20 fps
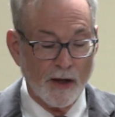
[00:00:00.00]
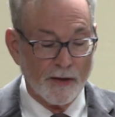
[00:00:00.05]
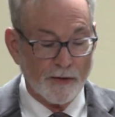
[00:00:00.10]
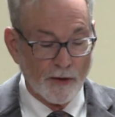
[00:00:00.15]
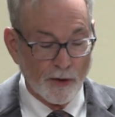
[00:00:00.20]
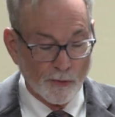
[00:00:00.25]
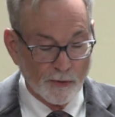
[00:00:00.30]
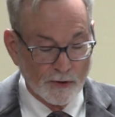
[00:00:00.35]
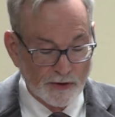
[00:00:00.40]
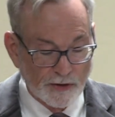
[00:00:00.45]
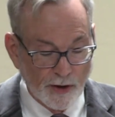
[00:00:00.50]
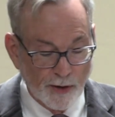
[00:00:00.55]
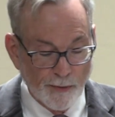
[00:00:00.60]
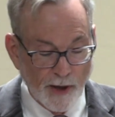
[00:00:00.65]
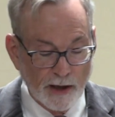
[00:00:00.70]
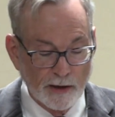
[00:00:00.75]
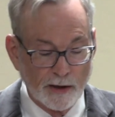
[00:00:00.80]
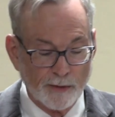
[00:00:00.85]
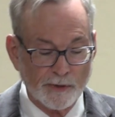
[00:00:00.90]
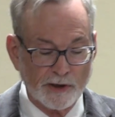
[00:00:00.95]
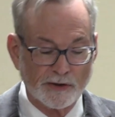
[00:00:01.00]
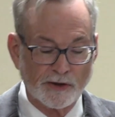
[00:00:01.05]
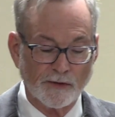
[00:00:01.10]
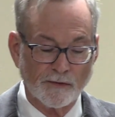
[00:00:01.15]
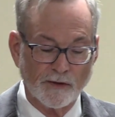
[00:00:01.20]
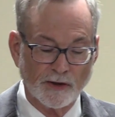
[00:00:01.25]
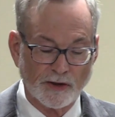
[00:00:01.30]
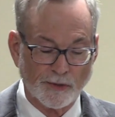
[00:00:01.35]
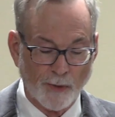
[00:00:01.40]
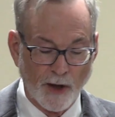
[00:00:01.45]
there were some elements of
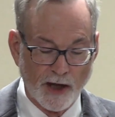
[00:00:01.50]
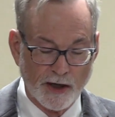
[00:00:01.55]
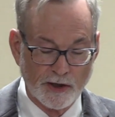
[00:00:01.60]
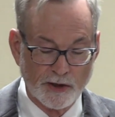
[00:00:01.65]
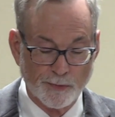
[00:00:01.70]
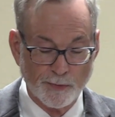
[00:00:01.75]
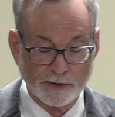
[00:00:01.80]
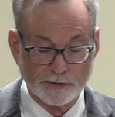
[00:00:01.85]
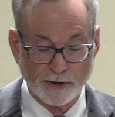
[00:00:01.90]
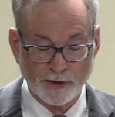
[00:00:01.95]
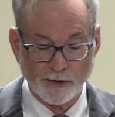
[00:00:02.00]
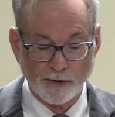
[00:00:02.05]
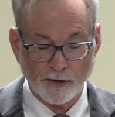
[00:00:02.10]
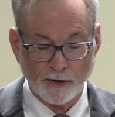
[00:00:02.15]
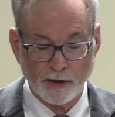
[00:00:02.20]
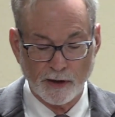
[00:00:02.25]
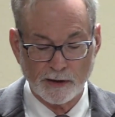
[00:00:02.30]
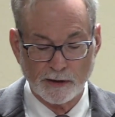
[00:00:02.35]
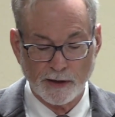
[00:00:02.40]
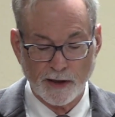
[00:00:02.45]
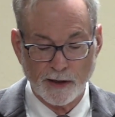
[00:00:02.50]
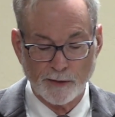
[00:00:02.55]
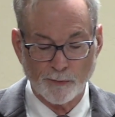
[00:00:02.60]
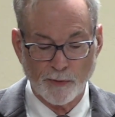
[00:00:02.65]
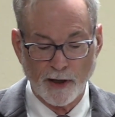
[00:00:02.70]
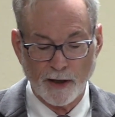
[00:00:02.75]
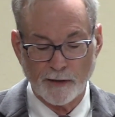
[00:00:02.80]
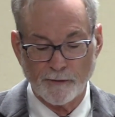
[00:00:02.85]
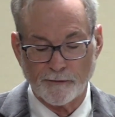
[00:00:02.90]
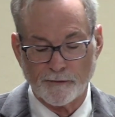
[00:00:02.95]
the Spanish military led
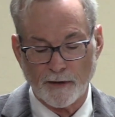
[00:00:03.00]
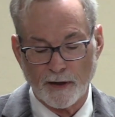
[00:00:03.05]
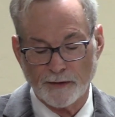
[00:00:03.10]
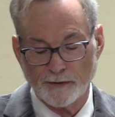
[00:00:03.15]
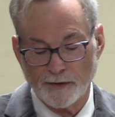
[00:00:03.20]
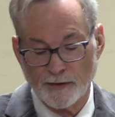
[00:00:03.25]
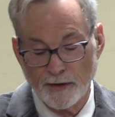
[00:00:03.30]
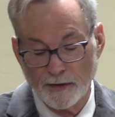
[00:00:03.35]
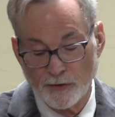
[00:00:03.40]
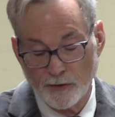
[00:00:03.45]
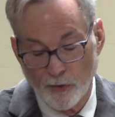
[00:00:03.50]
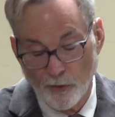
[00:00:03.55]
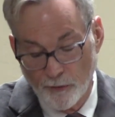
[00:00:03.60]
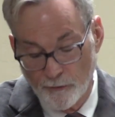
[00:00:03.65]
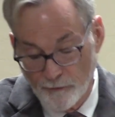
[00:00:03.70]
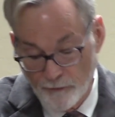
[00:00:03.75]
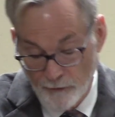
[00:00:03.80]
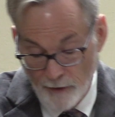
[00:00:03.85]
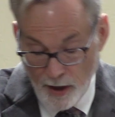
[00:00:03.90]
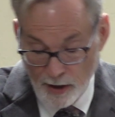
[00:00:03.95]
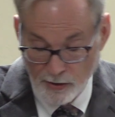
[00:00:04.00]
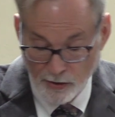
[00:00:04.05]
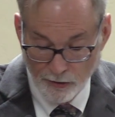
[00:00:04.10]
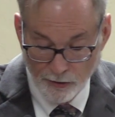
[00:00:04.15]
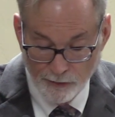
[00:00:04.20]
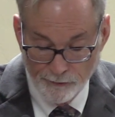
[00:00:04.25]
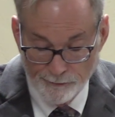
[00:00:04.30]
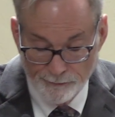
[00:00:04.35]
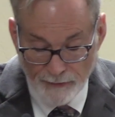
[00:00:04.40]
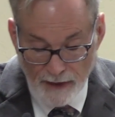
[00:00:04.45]
by Francisco
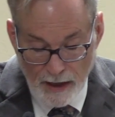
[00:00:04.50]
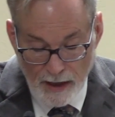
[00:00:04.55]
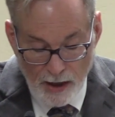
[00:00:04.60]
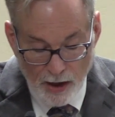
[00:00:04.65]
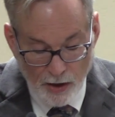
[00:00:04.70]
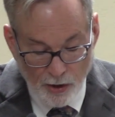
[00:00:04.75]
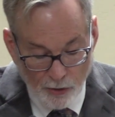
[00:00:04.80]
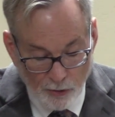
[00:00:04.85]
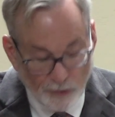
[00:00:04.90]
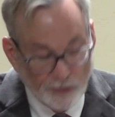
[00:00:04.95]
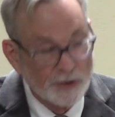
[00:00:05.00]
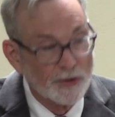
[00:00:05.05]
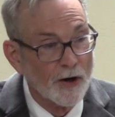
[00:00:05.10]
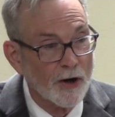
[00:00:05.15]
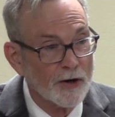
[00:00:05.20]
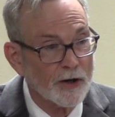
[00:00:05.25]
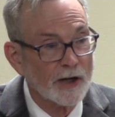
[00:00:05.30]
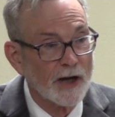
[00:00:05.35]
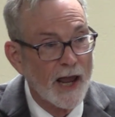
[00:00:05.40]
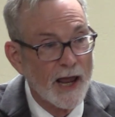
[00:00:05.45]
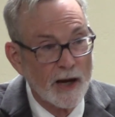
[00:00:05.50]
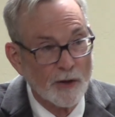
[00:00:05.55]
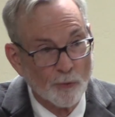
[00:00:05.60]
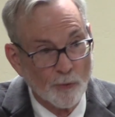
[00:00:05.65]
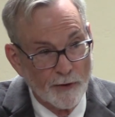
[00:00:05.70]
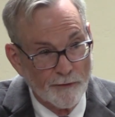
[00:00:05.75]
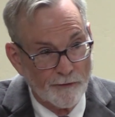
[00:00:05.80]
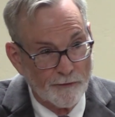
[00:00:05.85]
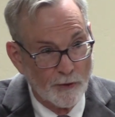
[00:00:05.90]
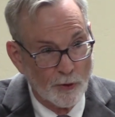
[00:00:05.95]
Franco who started a
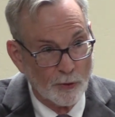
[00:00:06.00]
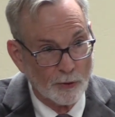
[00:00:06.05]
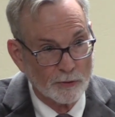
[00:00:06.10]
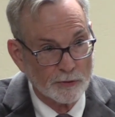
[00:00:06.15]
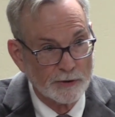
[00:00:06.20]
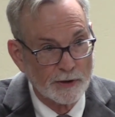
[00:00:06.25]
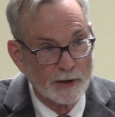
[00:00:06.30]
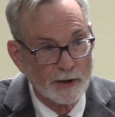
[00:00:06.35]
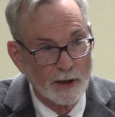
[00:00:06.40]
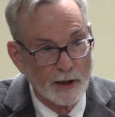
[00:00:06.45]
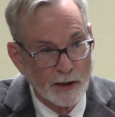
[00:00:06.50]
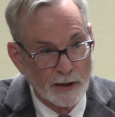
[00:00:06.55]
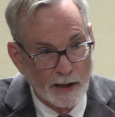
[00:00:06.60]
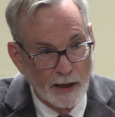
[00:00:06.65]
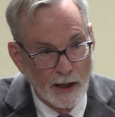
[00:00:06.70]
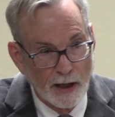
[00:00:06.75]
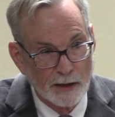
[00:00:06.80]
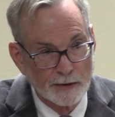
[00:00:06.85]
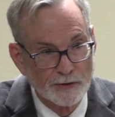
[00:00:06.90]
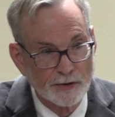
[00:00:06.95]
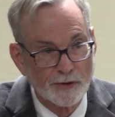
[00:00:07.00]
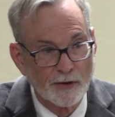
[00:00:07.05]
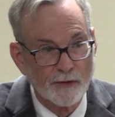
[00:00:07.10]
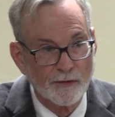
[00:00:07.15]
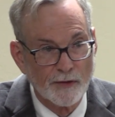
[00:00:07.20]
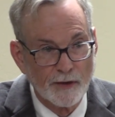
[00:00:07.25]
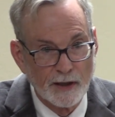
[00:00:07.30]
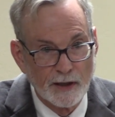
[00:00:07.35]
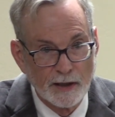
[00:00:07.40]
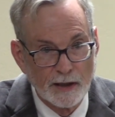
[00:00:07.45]
revolt against
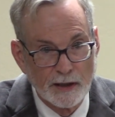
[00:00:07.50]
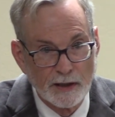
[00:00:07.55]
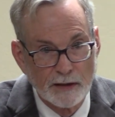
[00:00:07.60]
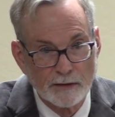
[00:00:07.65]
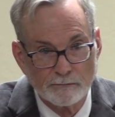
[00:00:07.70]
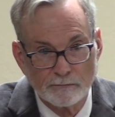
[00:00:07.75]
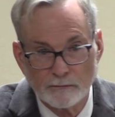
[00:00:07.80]
the